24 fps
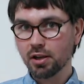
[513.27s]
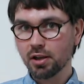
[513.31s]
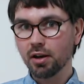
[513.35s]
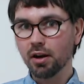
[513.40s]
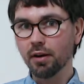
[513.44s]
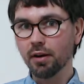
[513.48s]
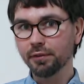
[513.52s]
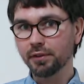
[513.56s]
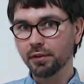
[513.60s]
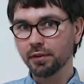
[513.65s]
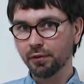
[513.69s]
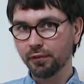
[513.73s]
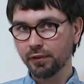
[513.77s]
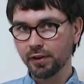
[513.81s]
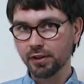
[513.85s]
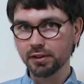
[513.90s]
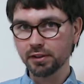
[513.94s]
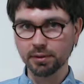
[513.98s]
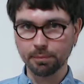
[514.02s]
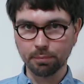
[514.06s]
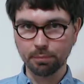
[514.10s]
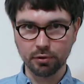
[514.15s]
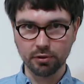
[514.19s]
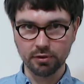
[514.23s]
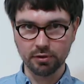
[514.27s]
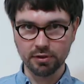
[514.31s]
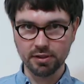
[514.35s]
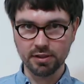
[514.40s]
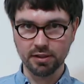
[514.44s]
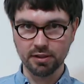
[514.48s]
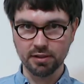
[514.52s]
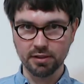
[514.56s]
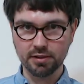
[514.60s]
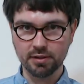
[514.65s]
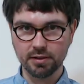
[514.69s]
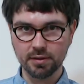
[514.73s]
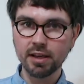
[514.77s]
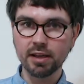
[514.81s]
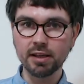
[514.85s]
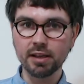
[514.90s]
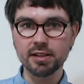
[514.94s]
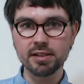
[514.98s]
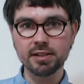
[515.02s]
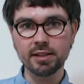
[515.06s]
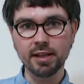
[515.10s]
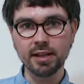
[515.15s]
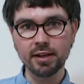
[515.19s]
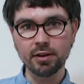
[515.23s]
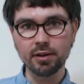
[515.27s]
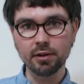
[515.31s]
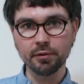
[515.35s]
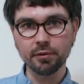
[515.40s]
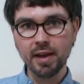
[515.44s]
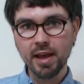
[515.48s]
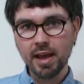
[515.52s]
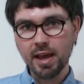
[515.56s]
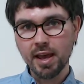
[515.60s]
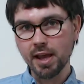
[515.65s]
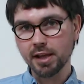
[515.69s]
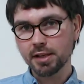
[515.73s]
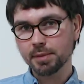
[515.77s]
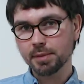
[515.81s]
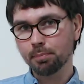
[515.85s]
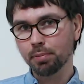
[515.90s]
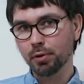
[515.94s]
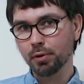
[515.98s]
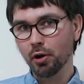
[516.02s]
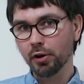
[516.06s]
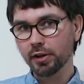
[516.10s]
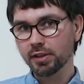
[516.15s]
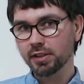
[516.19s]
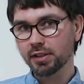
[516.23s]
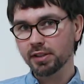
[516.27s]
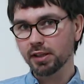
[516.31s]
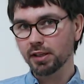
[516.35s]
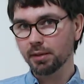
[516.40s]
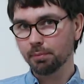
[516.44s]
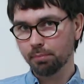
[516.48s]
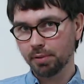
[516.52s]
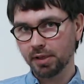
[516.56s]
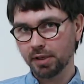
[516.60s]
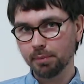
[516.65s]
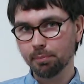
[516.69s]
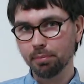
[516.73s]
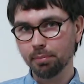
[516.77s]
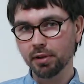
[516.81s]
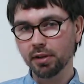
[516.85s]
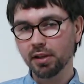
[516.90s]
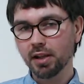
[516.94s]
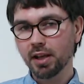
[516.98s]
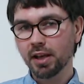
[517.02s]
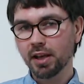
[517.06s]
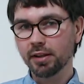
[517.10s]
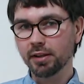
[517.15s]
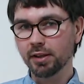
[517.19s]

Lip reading: of the filter process instead of exploiting people